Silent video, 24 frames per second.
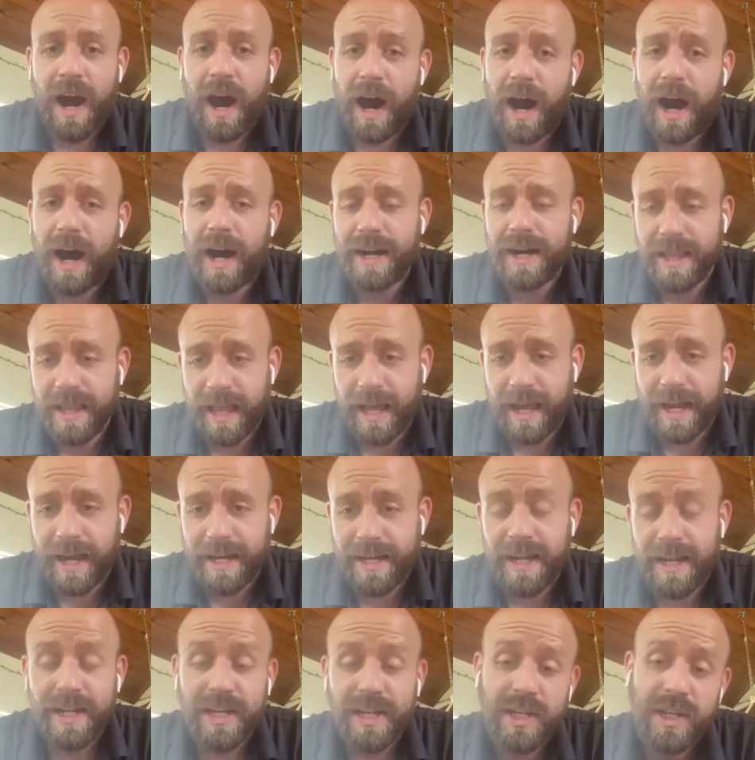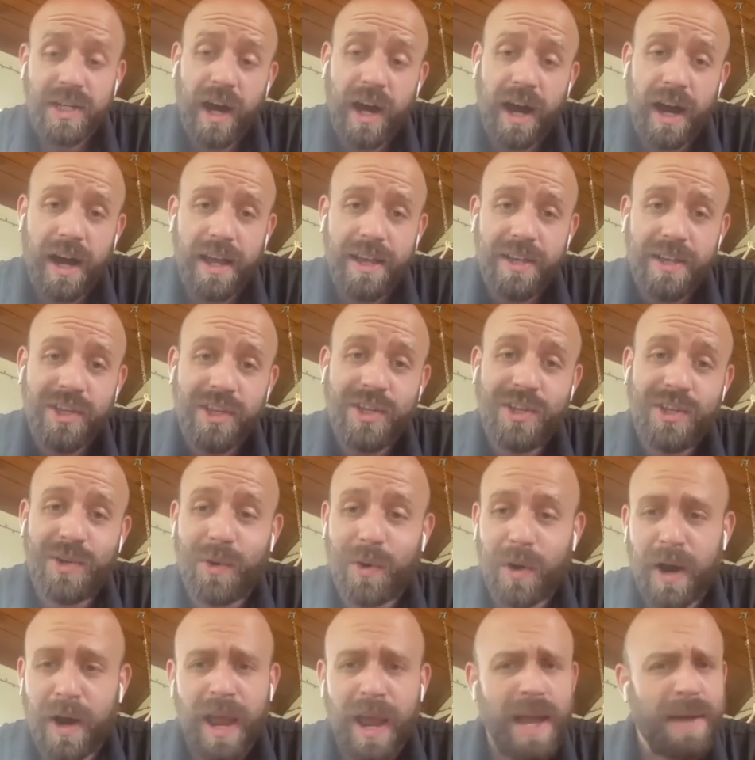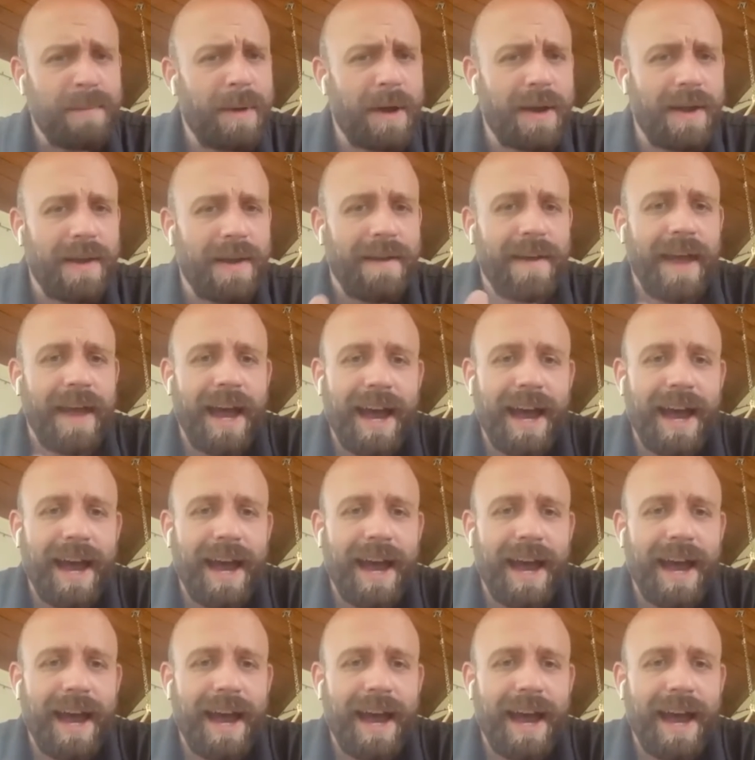online.store. But